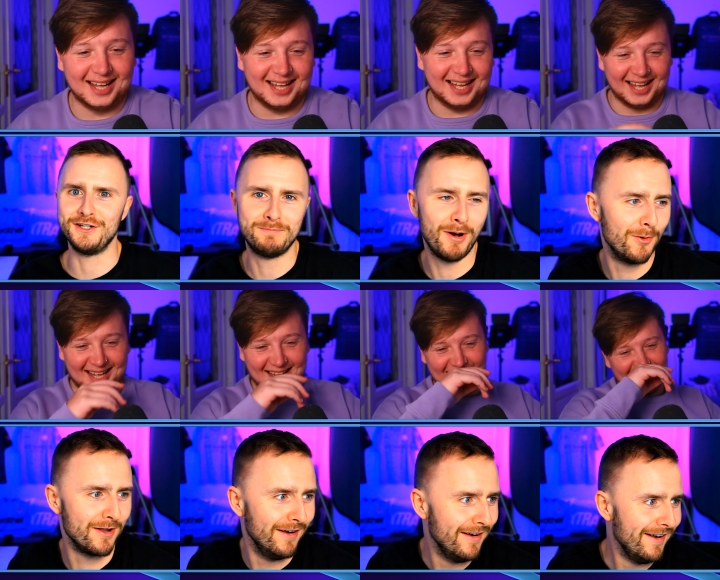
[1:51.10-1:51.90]
Speaker 1: pony.
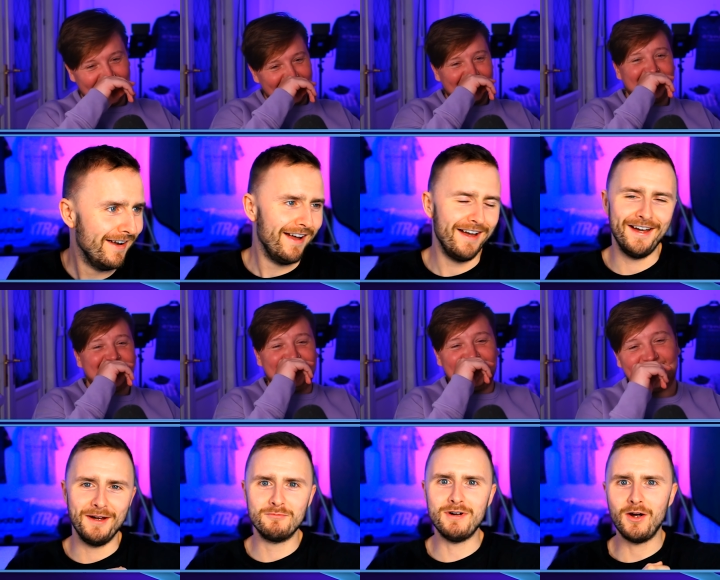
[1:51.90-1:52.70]

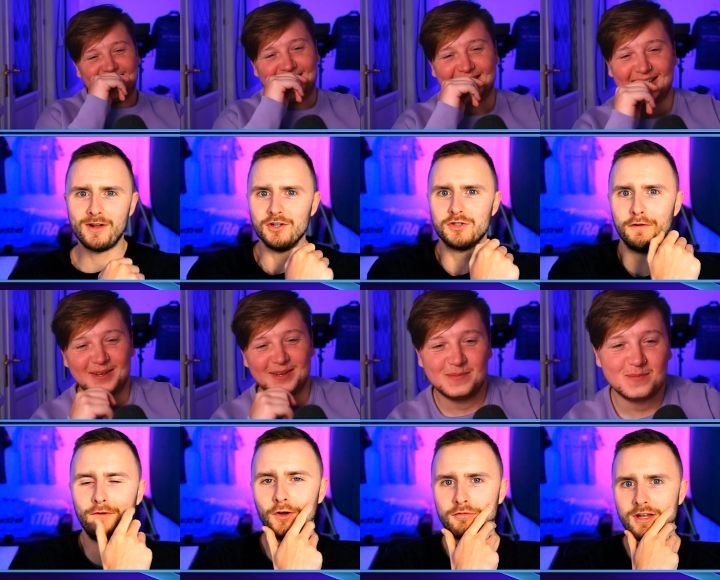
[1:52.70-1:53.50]
Um, right. Okay. So
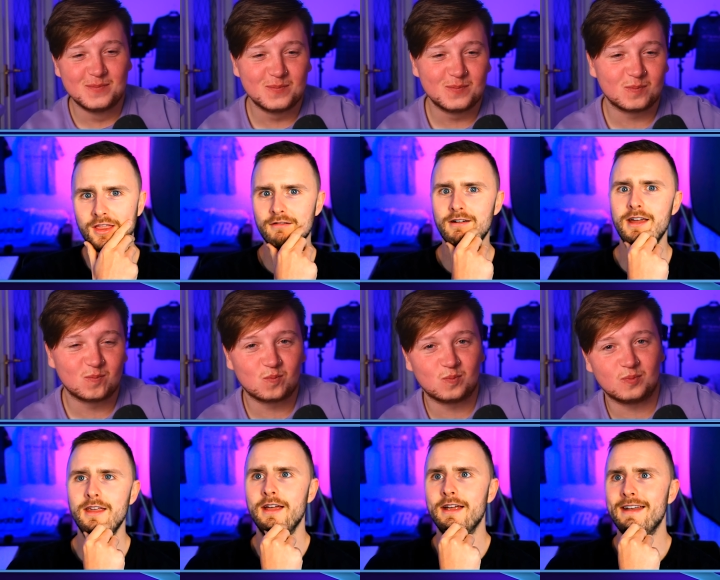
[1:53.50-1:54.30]
four three three
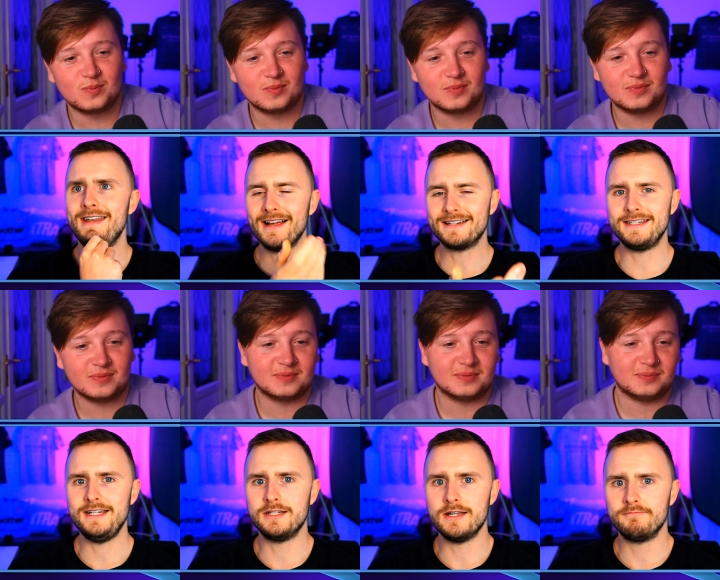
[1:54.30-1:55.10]
next
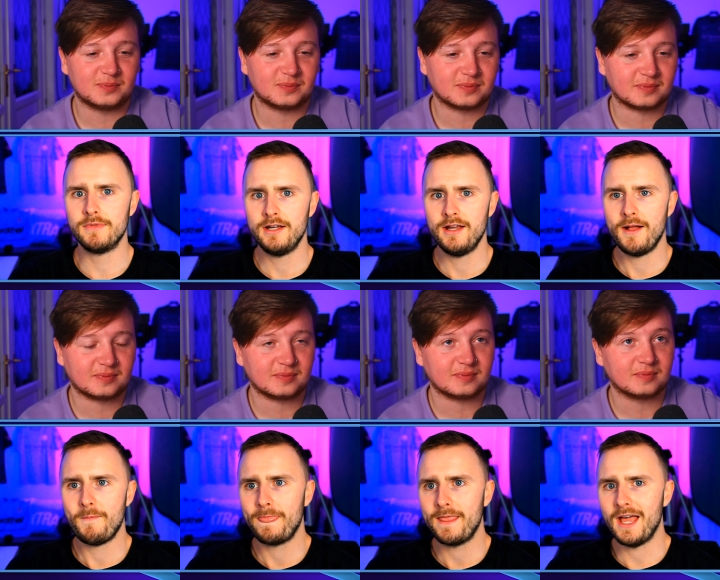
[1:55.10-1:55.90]
season.
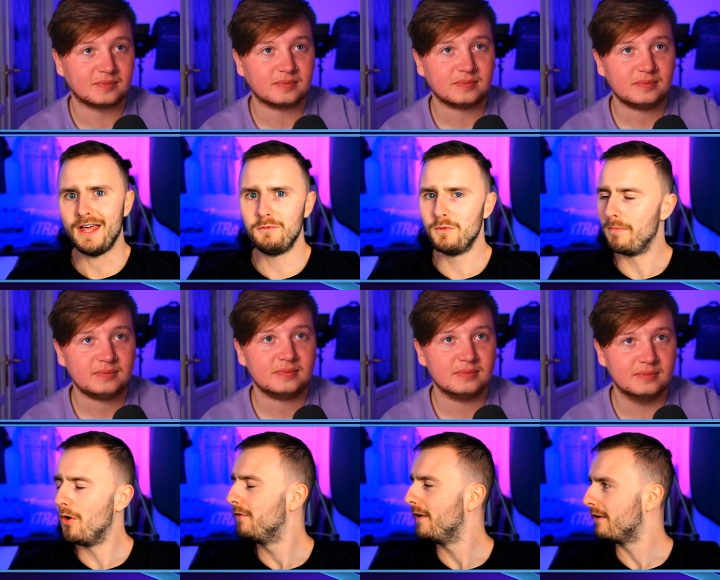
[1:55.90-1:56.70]
I think we
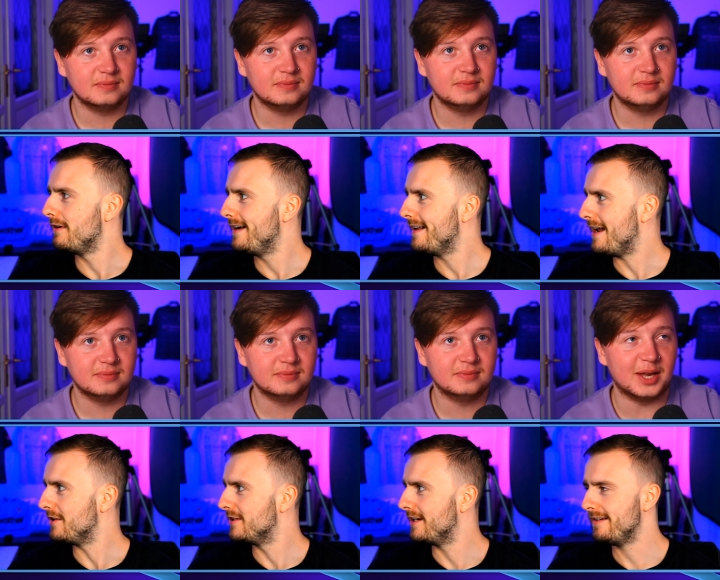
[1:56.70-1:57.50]
both agreed Ederson in